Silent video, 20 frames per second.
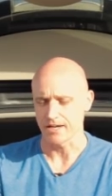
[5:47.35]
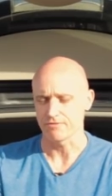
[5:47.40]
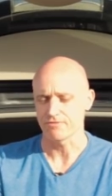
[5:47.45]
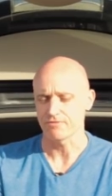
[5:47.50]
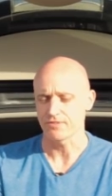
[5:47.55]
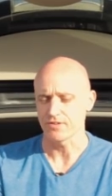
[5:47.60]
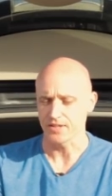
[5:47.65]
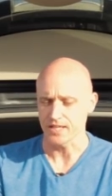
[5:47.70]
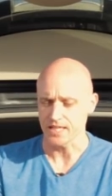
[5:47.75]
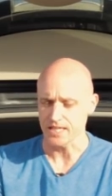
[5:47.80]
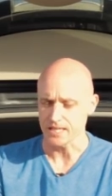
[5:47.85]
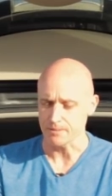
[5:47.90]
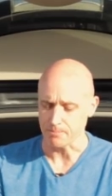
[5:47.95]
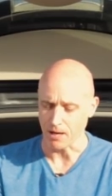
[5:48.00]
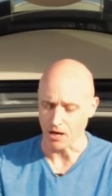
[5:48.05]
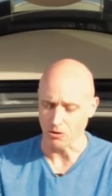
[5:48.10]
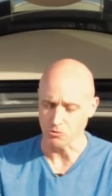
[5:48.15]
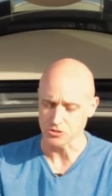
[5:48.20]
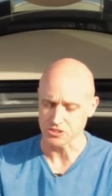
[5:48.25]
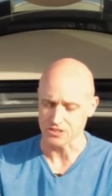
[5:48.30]
For the
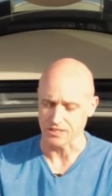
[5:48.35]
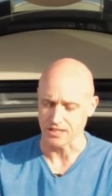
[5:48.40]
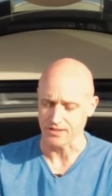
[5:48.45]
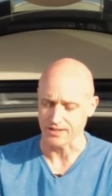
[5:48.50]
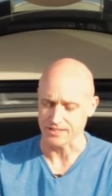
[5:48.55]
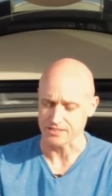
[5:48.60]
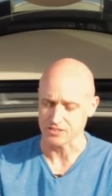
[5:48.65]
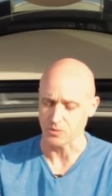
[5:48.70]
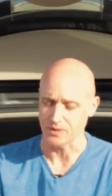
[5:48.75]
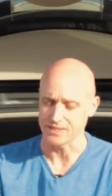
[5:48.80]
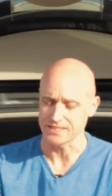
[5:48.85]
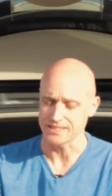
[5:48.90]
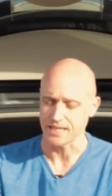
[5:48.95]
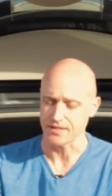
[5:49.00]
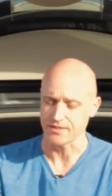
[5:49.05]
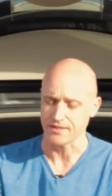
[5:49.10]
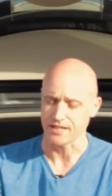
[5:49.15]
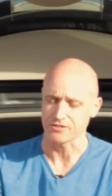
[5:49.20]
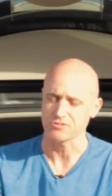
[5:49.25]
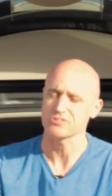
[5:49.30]
Pulsar, that's
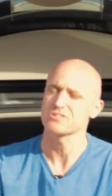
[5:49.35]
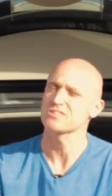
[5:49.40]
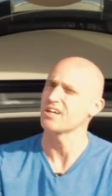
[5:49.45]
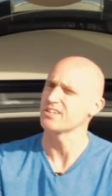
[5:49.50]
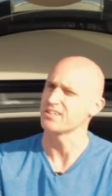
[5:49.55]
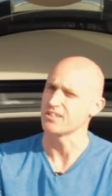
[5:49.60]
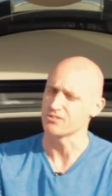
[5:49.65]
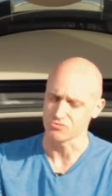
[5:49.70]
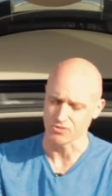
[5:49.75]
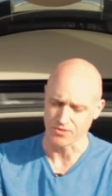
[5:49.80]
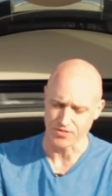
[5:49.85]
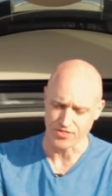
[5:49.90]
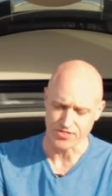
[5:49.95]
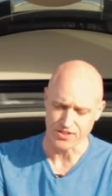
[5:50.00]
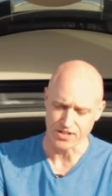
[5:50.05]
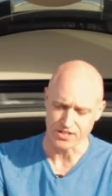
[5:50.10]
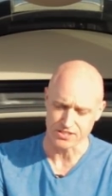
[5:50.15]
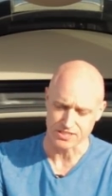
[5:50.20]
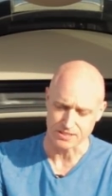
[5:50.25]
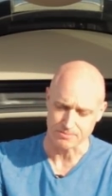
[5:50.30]

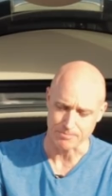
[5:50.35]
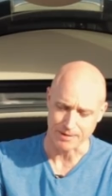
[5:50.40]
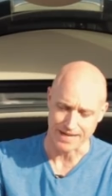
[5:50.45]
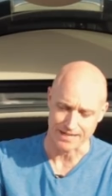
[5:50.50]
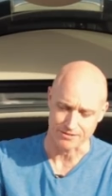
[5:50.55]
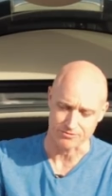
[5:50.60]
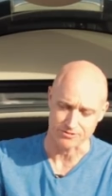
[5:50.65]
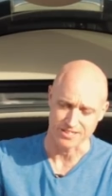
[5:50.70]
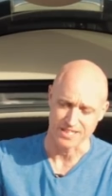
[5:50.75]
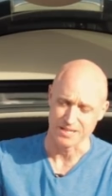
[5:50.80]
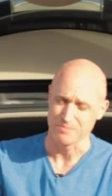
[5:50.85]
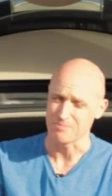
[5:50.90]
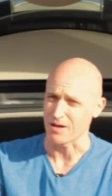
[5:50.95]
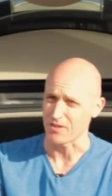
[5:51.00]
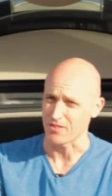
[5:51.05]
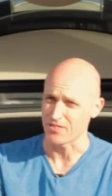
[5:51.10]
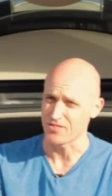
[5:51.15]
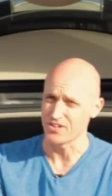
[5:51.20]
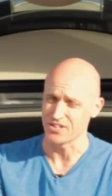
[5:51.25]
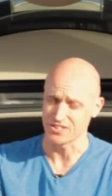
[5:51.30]
£28,930,
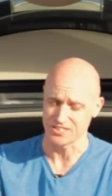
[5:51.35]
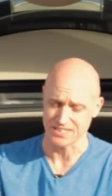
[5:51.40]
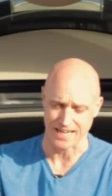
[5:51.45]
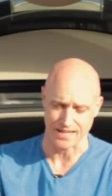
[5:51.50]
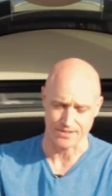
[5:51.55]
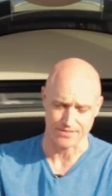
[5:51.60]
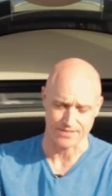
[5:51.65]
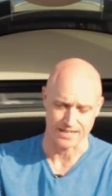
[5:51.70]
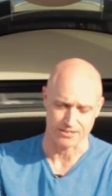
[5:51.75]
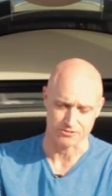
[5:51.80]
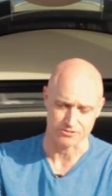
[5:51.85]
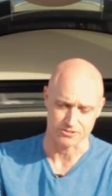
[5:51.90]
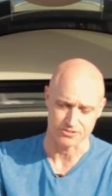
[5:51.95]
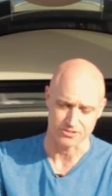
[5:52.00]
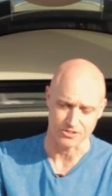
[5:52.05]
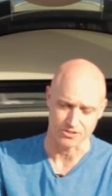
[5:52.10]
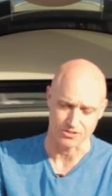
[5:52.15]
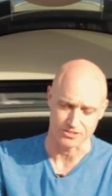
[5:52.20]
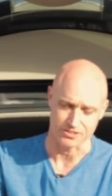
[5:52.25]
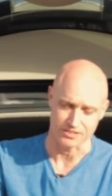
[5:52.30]
about
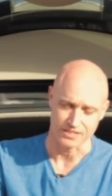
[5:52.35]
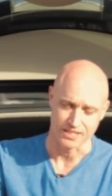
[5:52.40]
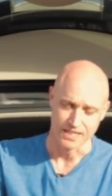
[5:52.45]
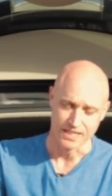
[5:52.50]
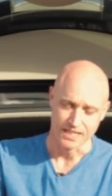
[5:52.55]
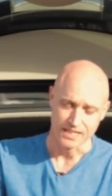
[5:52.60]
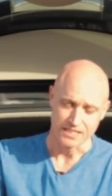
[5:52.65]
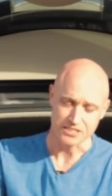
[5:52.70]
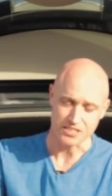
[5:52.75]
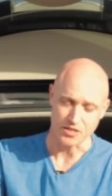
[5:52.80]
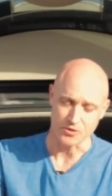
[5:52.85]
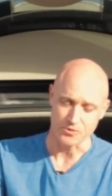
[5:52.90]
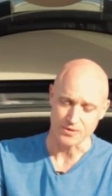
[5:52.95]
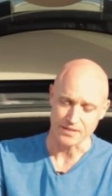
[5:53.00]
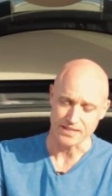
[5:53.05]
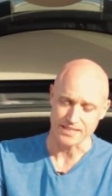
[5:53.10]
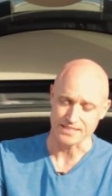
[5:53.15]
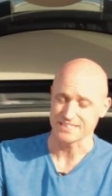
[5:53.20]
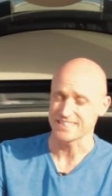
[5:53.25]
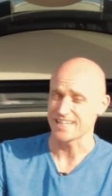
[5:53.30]
$38,000. So
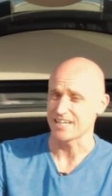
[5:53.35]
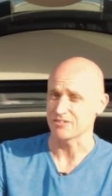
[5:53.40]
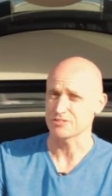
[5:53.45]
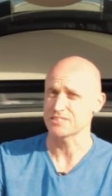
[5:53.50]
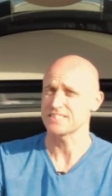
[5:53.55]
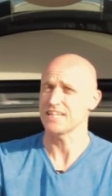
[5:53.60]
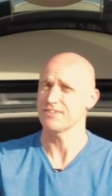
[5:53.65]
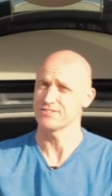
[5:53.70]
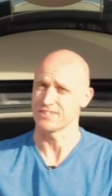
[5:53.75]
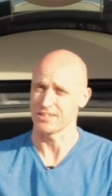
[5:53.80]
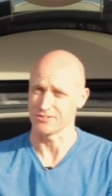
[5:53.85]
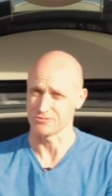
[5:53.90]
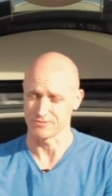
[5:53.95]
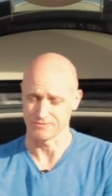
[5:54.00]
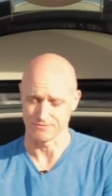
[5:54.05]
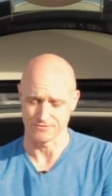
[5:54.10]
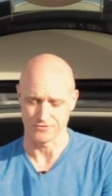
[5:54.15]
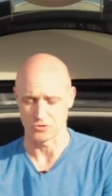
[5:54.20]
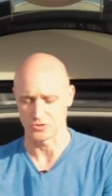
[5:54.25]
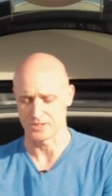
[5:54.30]
it's now
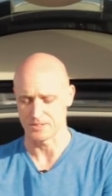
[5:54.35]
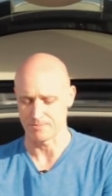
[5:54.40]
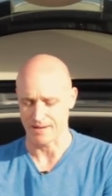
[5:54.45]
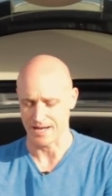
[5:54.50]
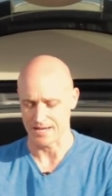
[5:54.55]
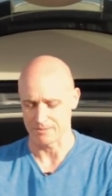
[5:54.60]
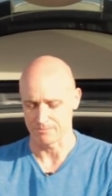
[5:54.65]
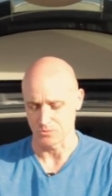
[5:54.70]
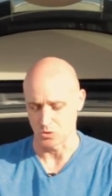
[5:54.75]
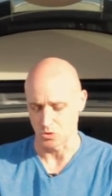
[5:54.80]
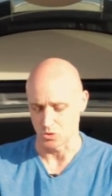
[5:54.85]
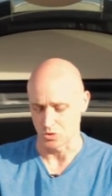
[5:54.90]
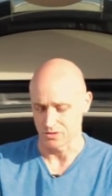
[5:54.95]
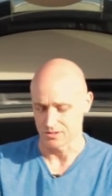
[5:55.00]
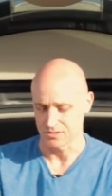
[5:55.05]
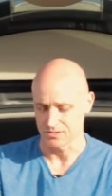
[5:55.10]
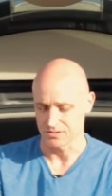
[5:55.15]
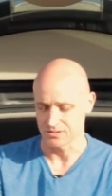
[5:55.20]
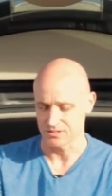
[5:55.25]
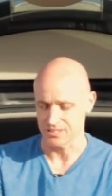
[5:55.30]
£740 more
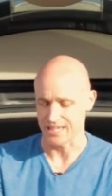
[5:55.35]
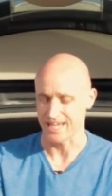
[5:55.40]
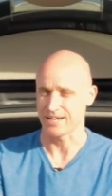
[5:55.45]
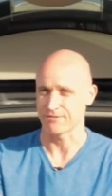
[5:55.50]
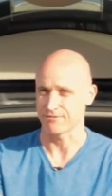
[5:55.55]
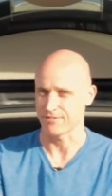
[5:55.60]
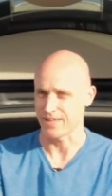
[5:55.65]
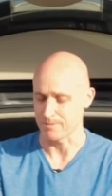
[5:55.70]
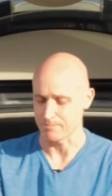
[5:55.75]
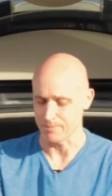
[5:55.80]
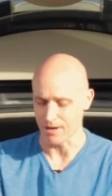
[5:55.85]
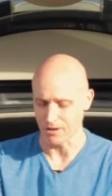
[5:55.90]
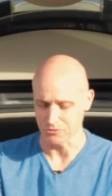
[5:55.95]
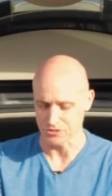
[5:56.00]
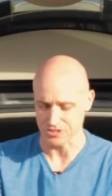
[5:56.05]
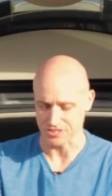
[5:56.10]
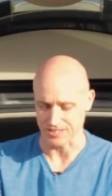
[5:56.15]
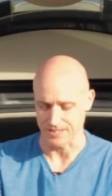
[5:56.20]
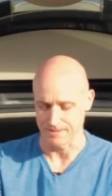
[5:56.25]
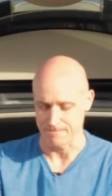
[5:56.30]
to have that
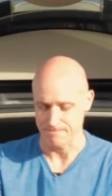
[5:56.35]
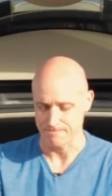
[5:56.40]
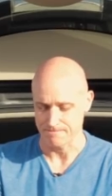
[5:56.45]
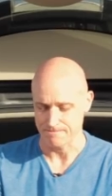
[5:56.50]
Pulsar.